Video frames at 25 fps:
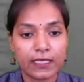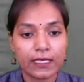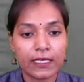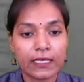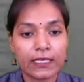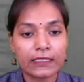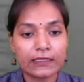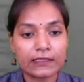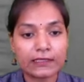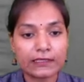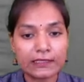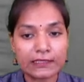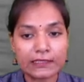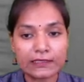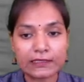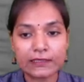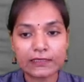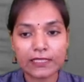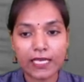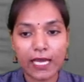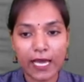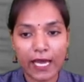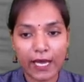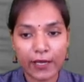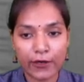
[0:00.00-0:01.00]

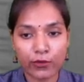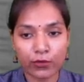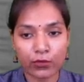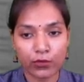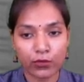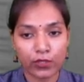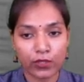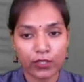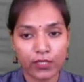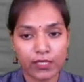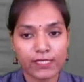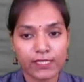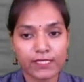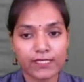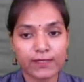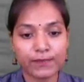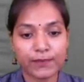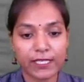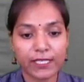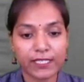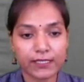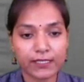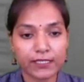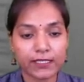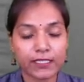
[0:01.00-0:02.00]
This arrow is
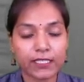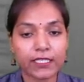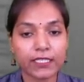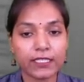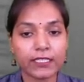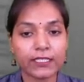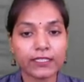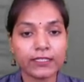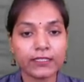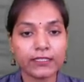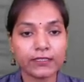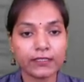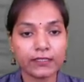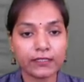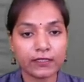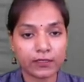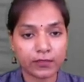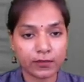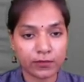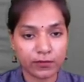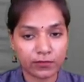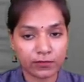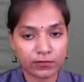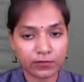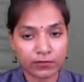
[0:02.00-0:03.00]
basically
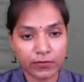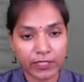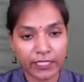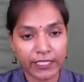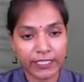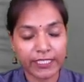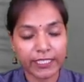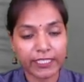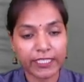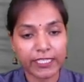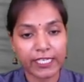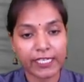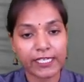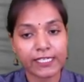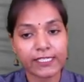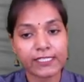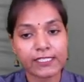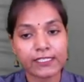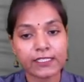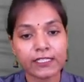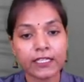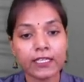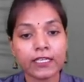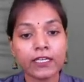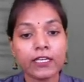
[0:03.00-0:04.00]
indicates
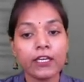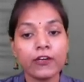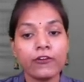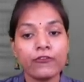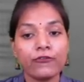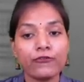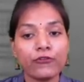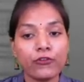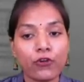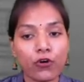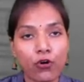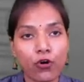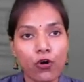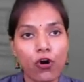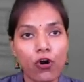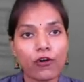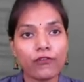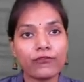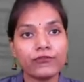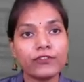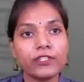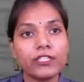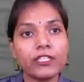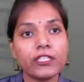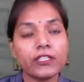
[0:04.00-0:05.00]
the flow
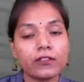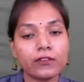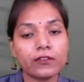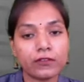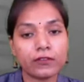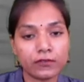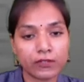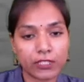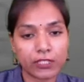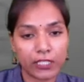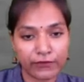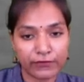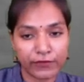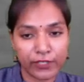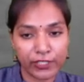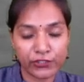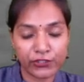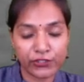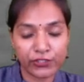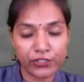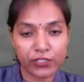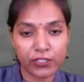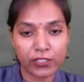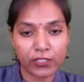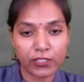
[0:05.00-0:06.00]
of the
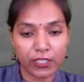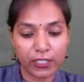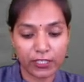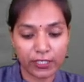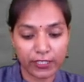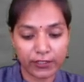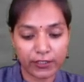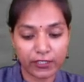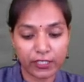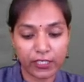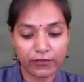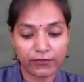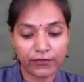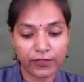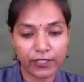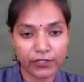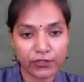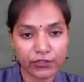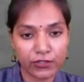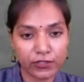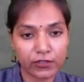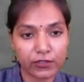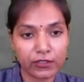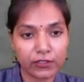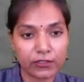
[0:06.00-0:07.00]
conventional current.
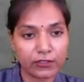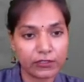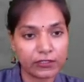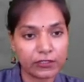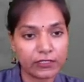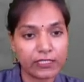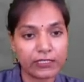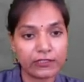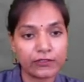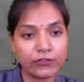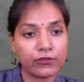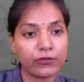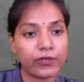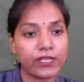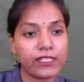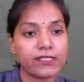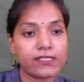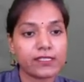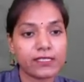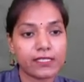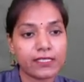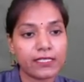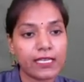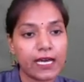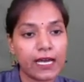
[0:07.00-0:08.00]
You can
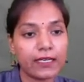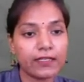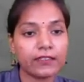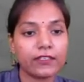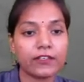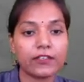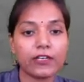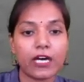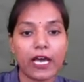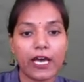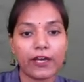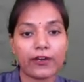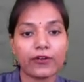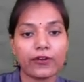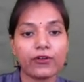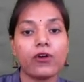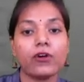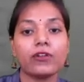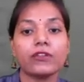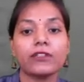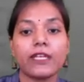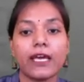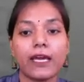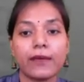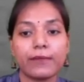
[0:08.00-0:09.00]
see that the arrow
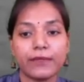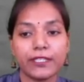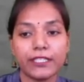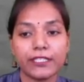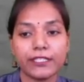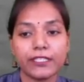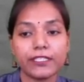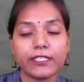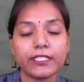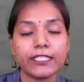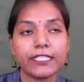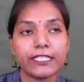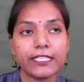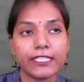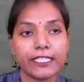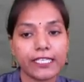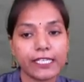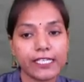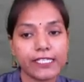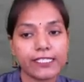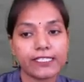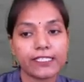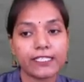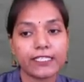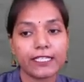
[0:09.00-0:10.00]
on the emitter
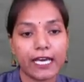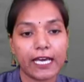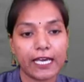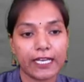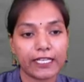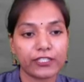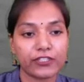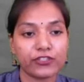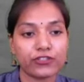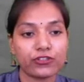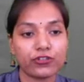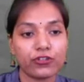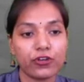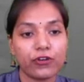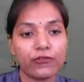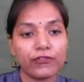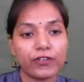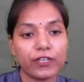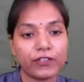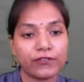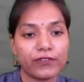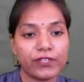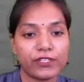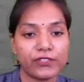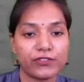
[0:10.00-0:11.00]
indicates the direction of
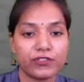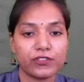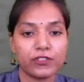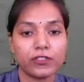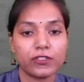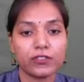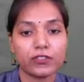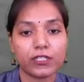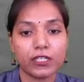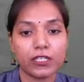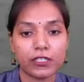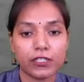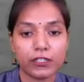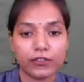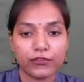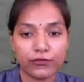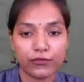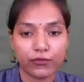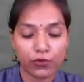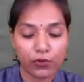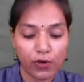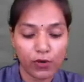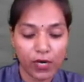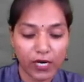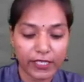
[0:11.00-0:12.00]
conventional current
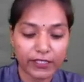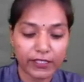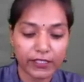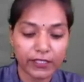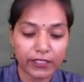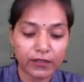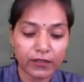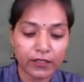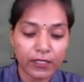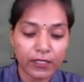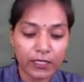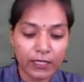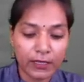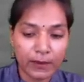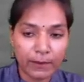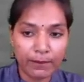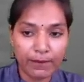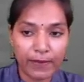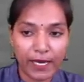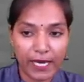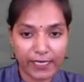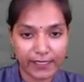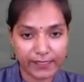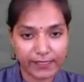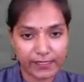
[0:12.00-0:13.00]
flow under
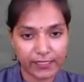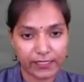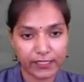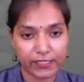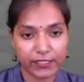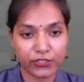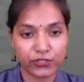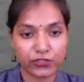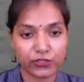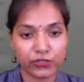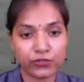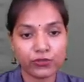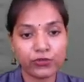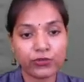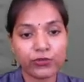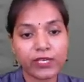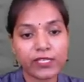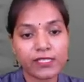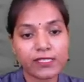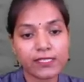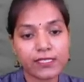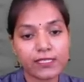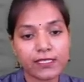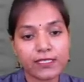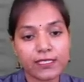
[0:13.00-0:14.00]
bias condition. You can
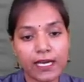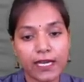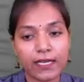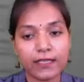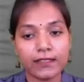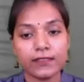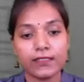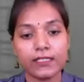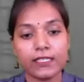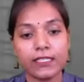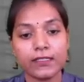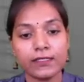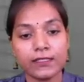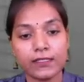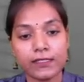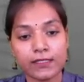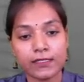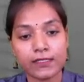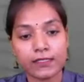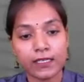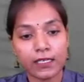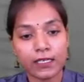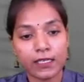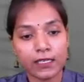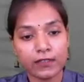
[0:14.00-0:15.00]
see that in
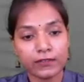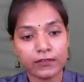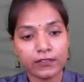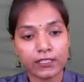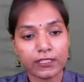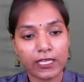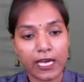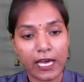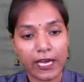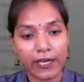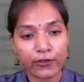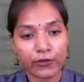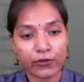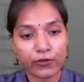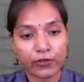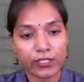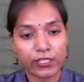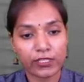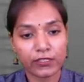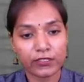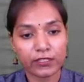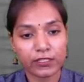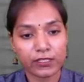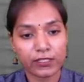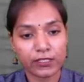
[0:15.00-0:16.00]
this, the
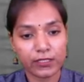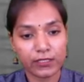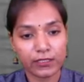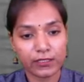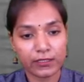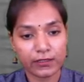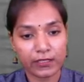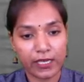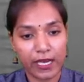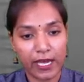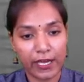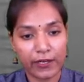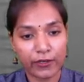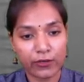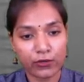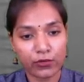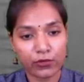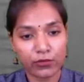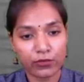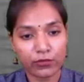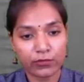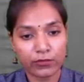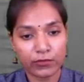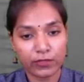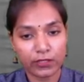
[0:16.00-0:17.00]
arrow
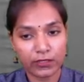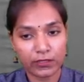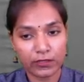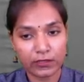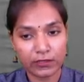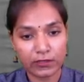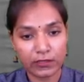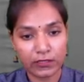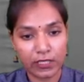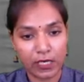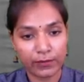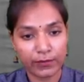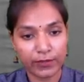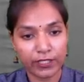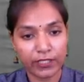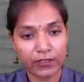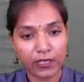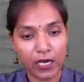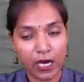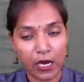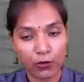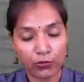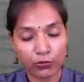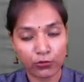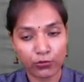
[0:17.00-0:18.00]
coming
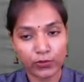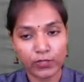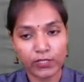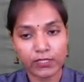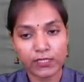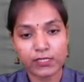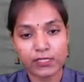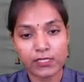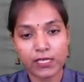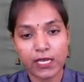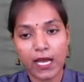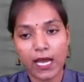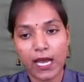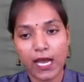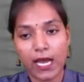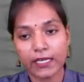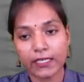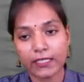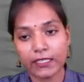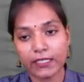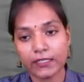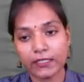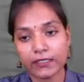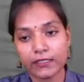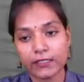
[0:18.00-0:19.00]
outwards, and
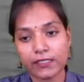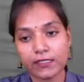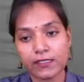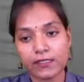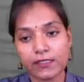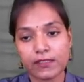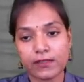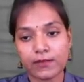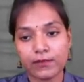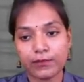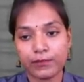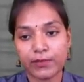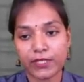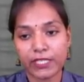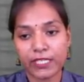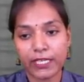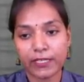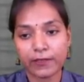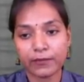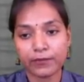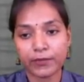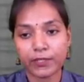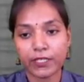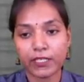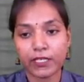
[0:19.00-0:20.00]
in this
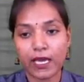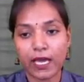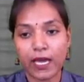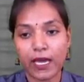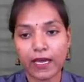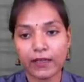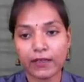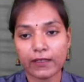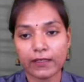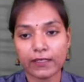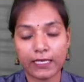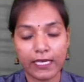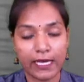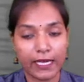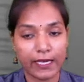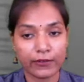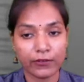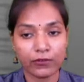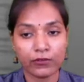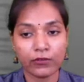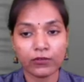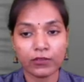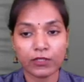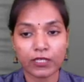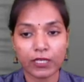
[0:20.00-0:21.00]
PNP
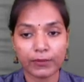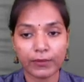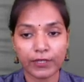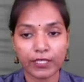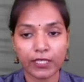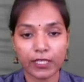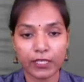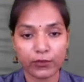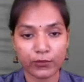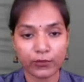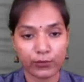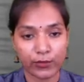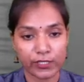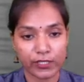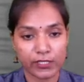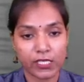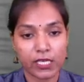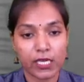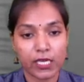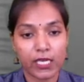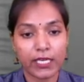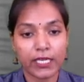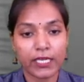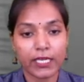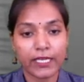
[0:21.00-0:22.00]
arrow coming inwards.
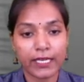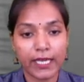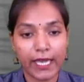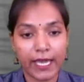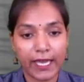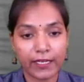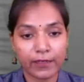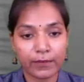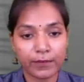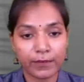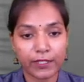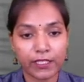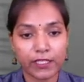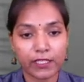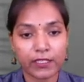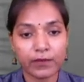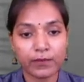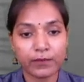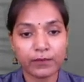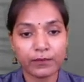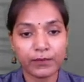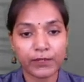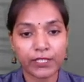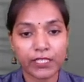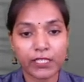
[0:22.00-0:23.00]
In
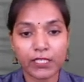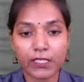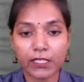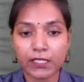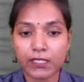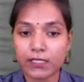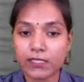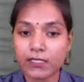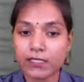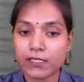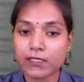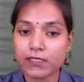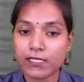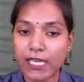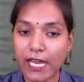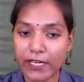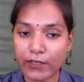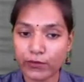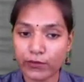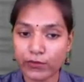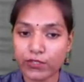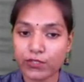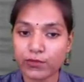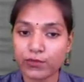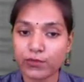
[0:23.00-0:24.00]
NPN, P is
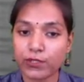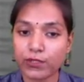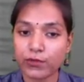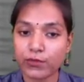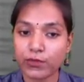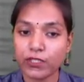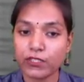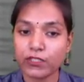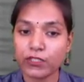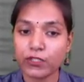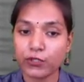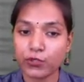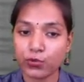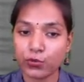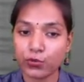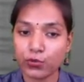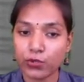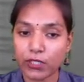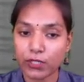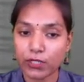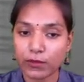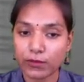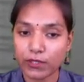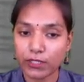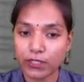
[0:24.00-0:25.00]
sandwiched between the two
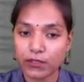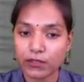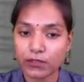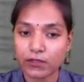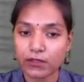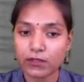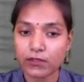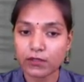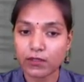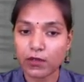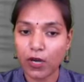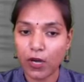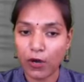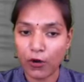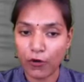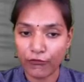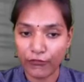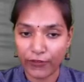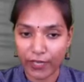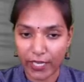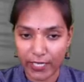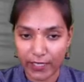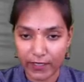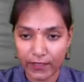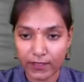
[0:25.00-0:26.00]
terminals of
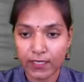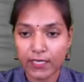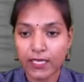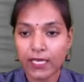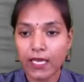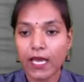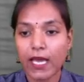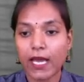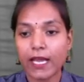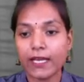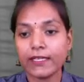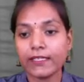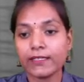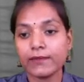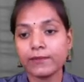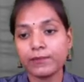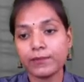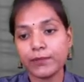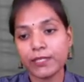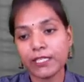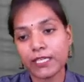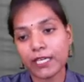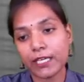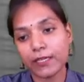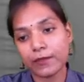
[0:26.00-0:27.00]
N, and in
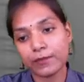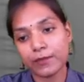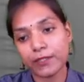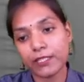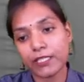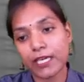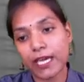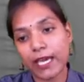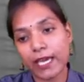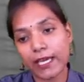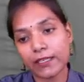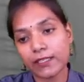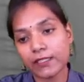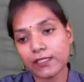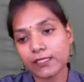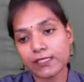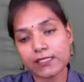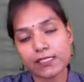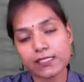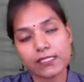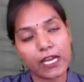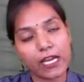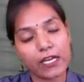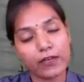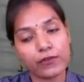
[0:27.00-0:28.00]
PNP, N is
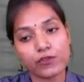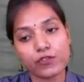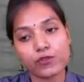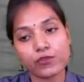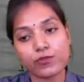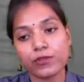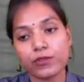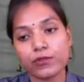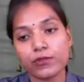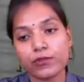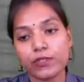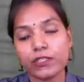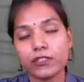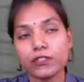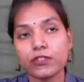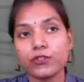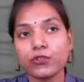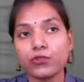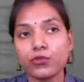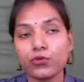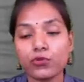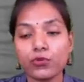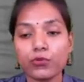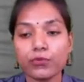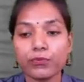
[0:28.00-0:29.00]
sandwiched between the
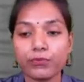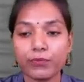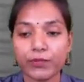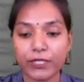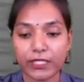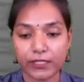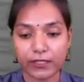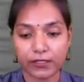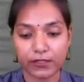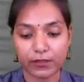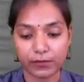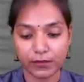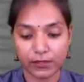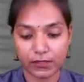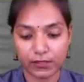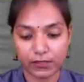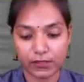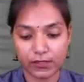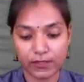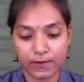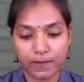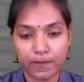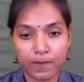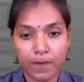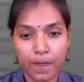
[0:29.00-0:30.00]
two P
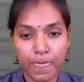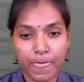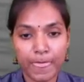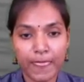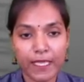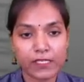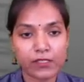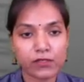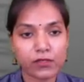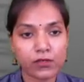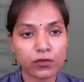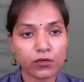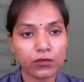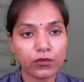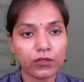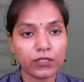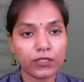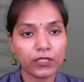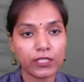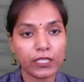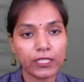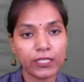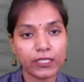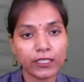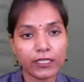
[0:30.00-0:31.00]
terminals. So
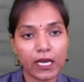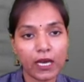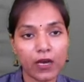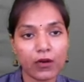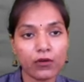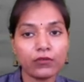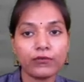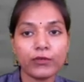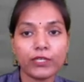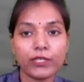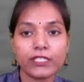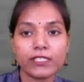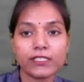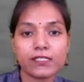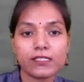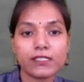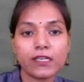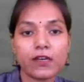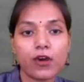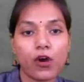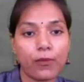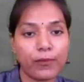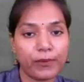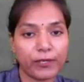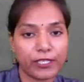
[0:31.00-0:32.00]
in now, what is the
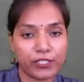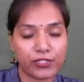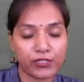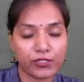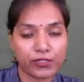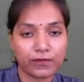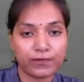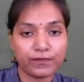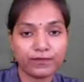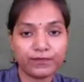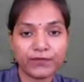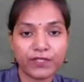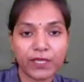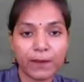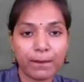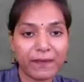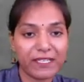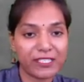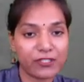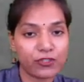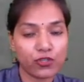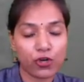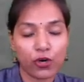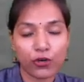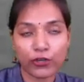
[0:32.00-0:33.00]
operation? The
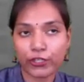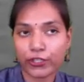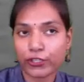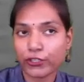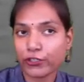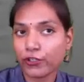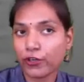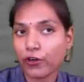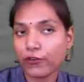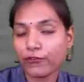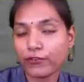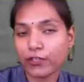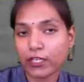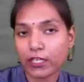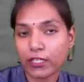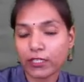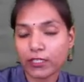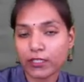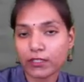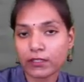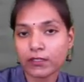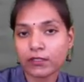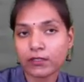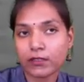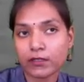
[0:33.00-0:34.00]
majority of
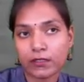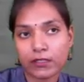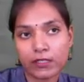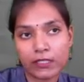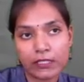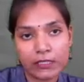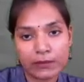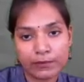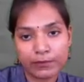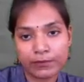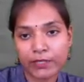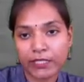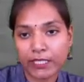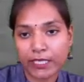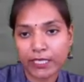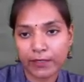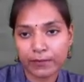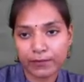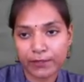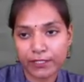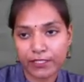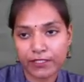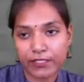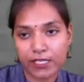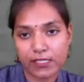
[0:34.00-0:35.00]
current in
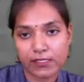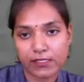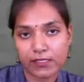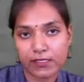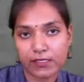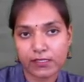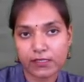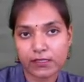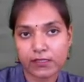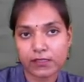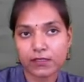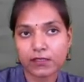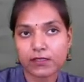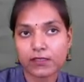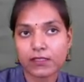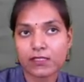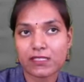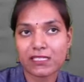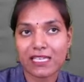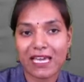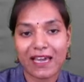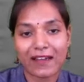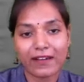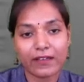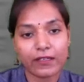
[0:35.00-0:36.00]
PNP transistor is
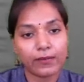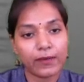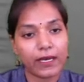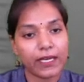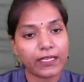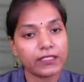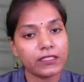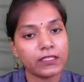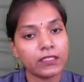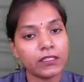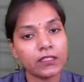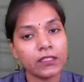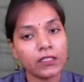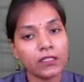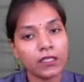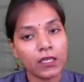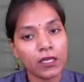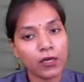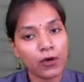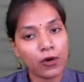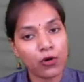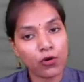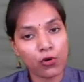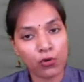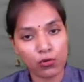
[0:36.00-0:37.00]
carried by the
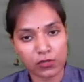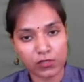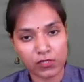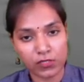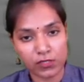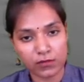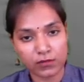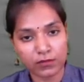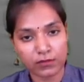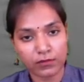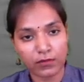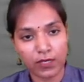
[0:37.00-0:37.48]
holes.